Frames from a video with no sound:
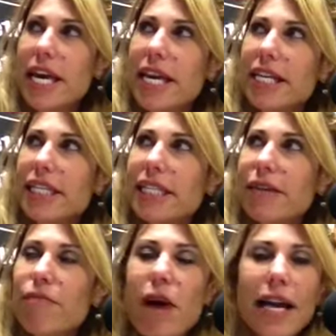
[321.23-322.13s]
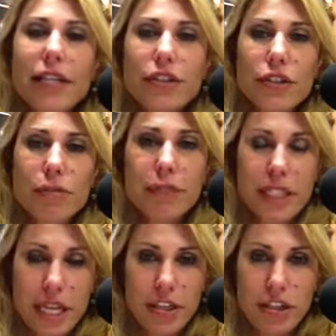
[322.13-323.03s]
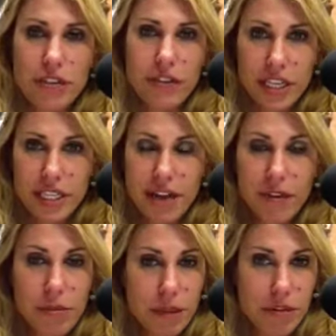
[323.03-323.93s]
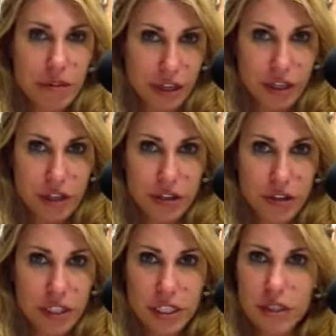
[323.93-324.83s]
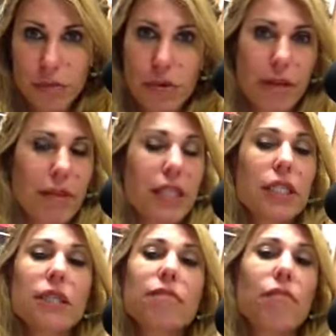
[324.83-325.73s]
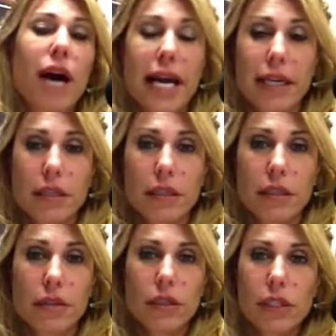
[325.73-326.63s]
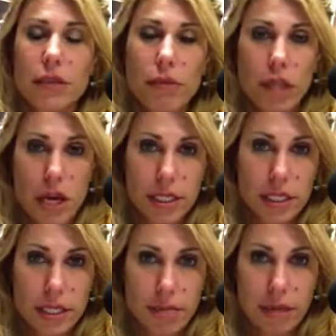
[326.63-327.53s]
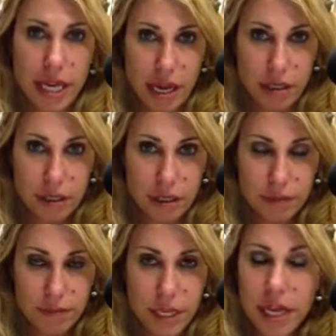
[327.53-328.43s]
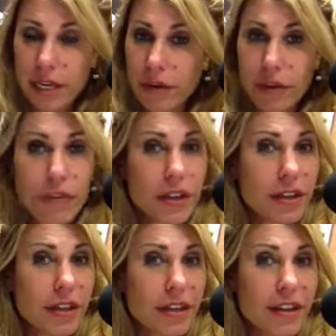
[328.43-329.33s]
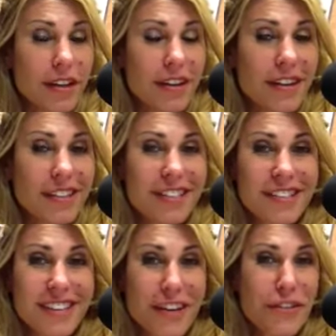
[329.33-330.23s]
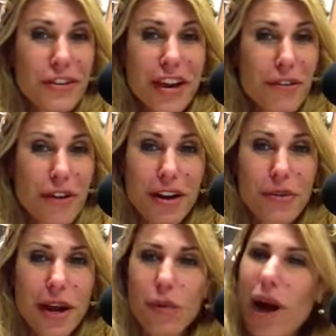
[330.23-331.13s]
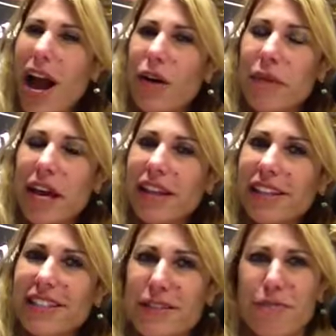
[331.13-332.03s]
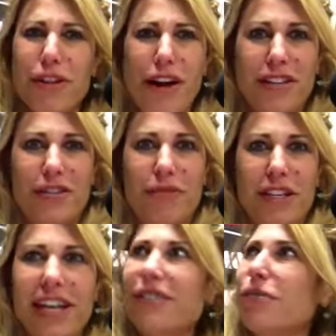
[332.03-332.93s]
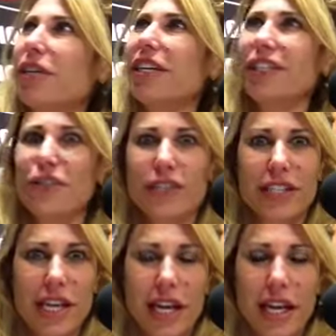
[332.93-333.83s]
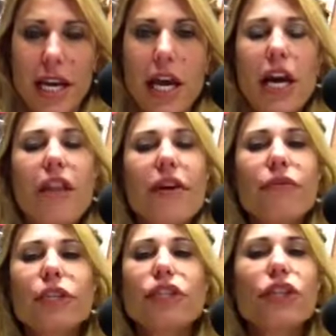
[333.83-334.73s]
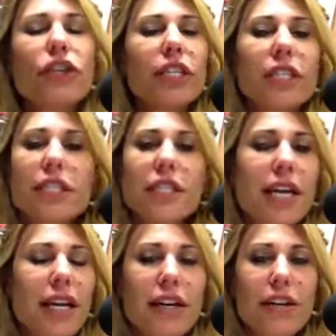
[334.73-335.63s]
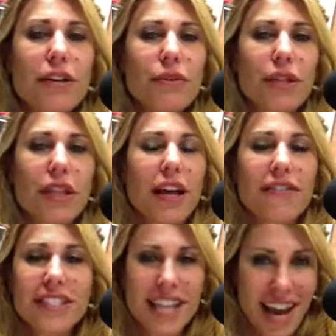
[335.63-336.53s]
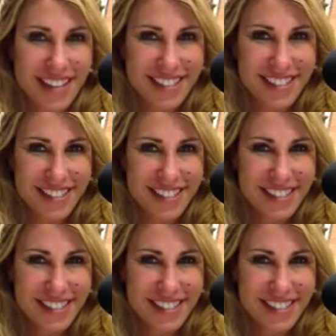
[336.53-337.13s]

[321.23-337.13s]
Is my interpretation of this having been a failure or a disappointment, is this mine or does it belong to somebody else? Now, if it if you get right away, wow, man, that doesn't belong to me, that's pretty interesting, then return it to sender with love attached.